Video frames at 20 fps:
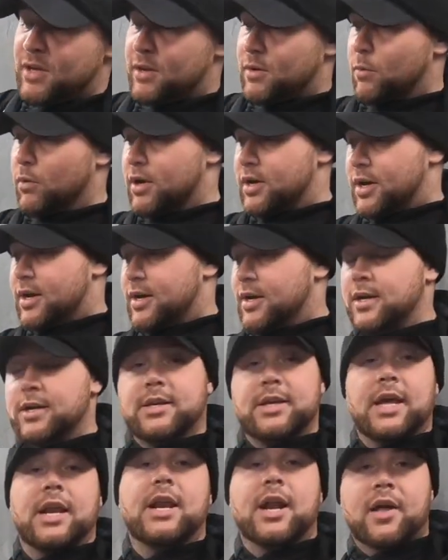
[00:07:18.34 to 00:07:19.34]
We're gonna
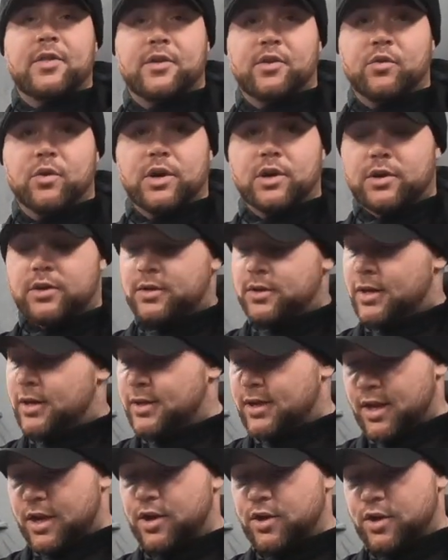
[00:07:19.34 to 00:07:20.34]
get it on the grill,
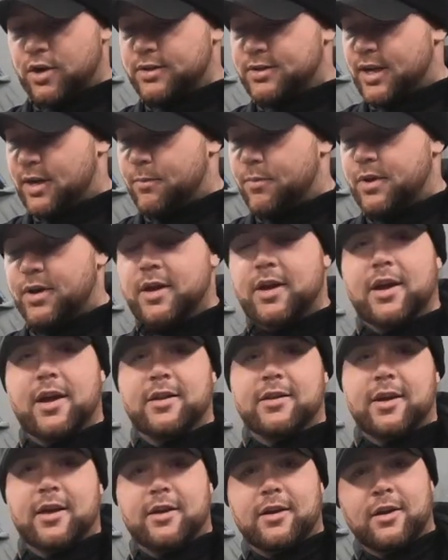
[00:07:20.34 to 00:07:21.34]
get it cooked up,
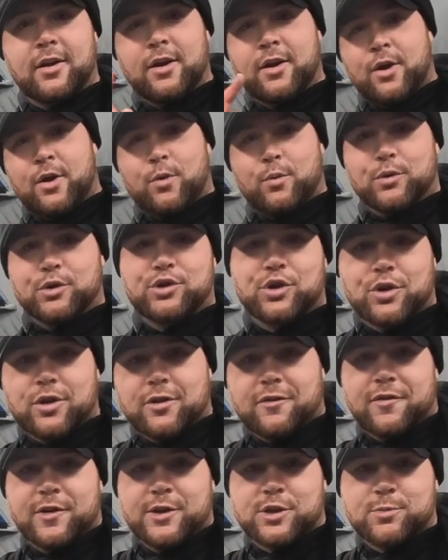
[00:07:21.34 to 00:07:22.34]
and then we'll show you
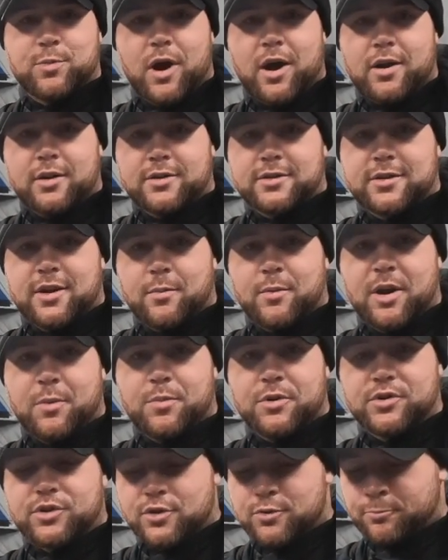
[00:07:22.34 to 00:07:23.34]
the finished product coming up
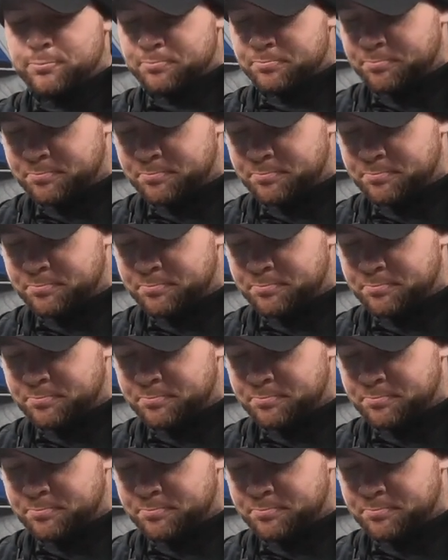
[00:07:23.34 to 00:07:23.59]
here soon.